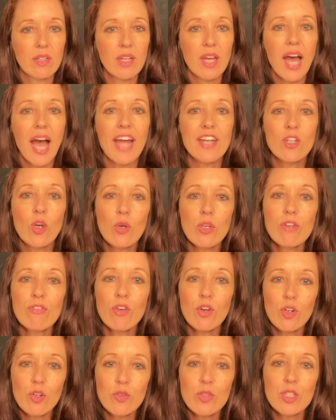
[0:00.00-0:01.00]
I know you've
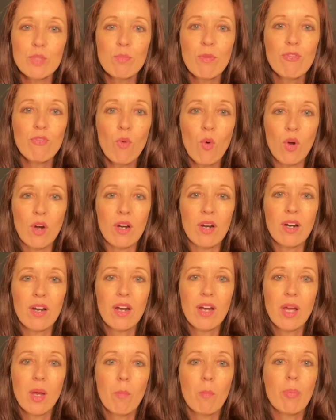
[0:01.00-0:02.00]
heard this before,
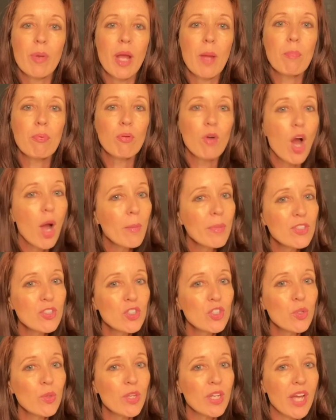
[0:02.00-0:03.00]
but I promised
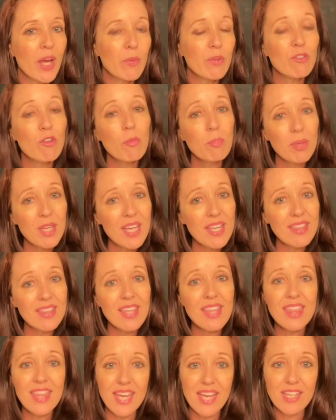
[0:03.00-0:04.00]
you that I would repeat the
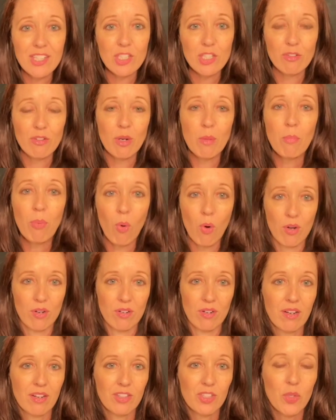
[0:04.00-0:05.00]
things that are
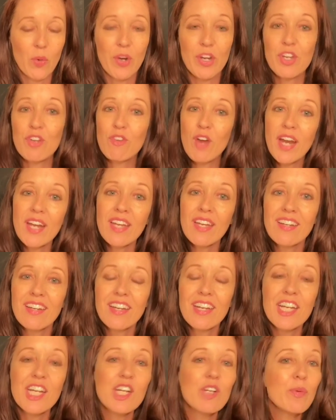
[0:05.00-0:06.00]
important. So are you ready?
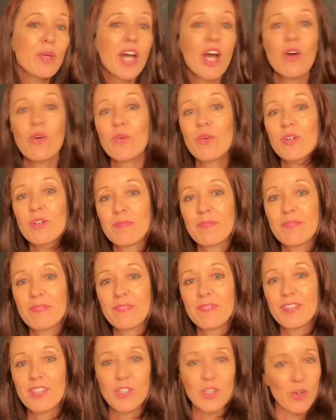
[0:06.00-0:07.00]
Here we go.
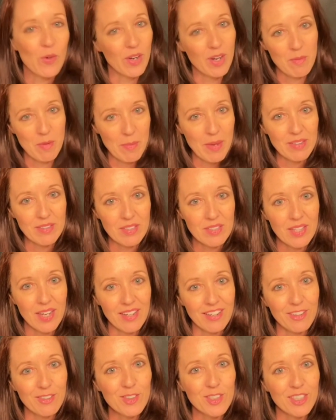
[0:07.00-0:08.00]
You know what I'm about to say,
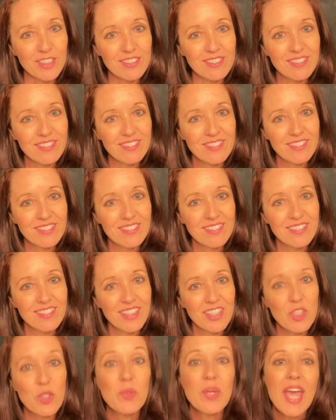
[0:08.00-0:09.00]
don't you?
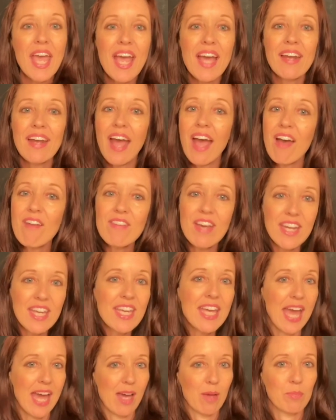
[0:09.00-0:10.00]
You can't have any
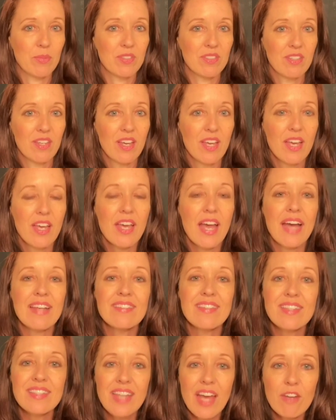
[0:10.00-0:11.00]
gaps. As
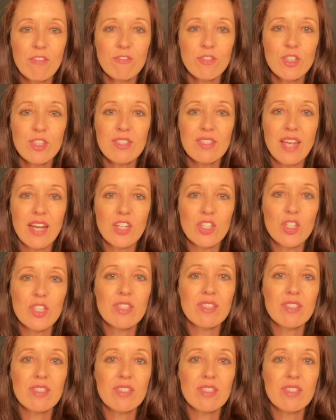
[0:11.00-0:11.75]
the 10-foot sections